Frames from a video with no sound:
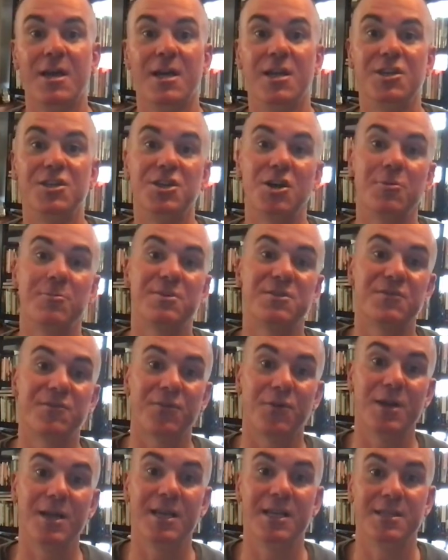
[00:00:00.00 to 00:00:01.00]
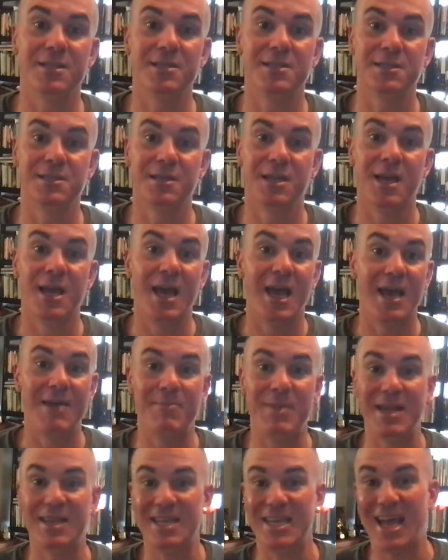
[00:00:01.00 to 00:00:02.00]
Job's friends had
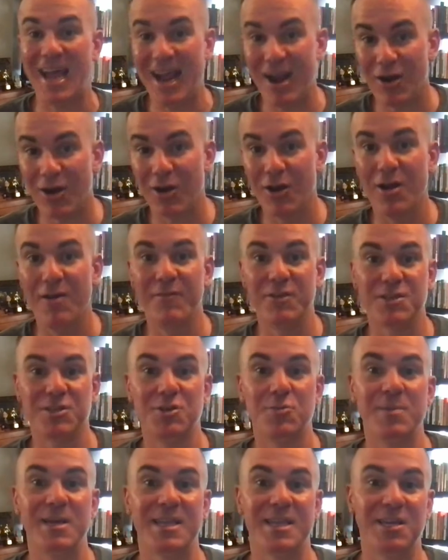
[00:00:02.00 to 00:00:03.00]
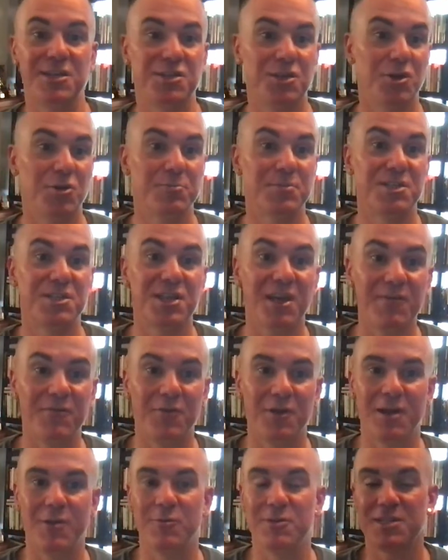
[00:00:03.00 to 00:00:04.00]
made the error of assuming that Job's
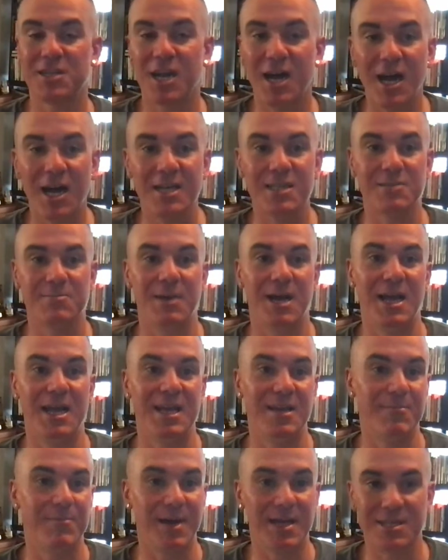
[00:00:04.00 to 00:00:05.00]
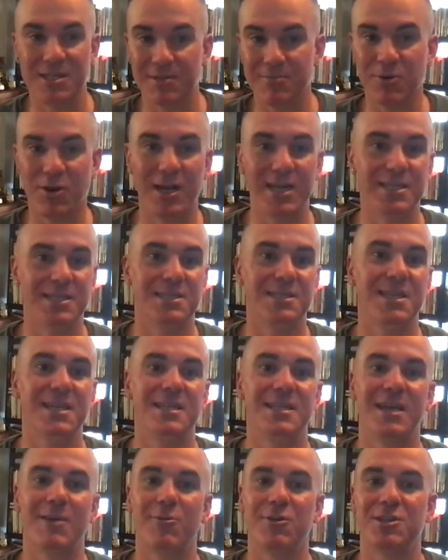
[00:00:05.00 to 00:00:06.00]
suffering was caused by him by some great sin.
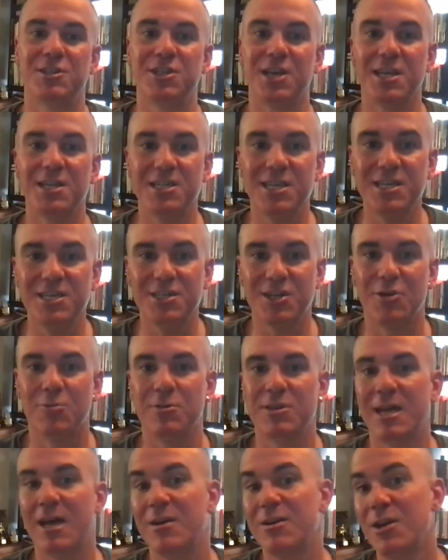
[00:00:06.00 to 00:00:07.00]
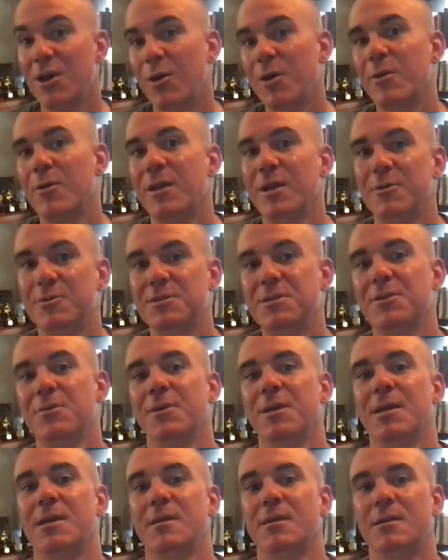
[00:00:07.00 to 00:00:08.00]
They were judging Job without knowing what he was
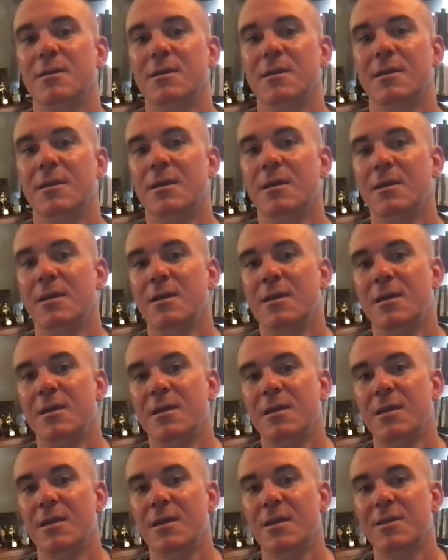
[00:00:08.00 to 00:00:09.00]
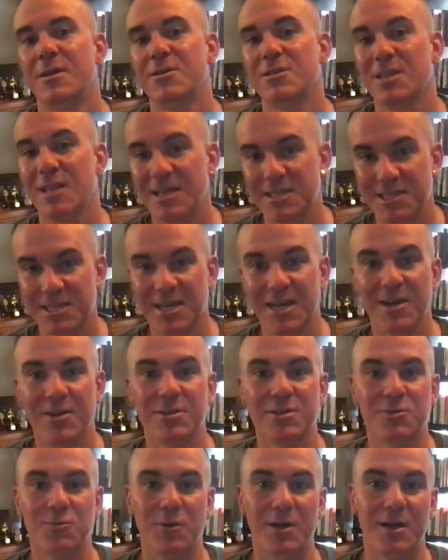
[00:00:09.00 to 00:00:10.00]
doing. There's a lesson here
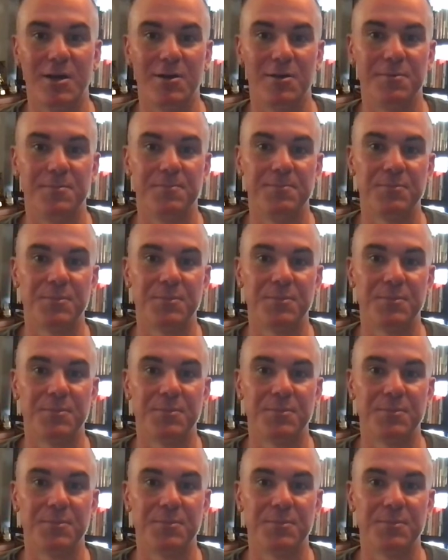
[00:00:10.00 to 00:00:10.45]
as well.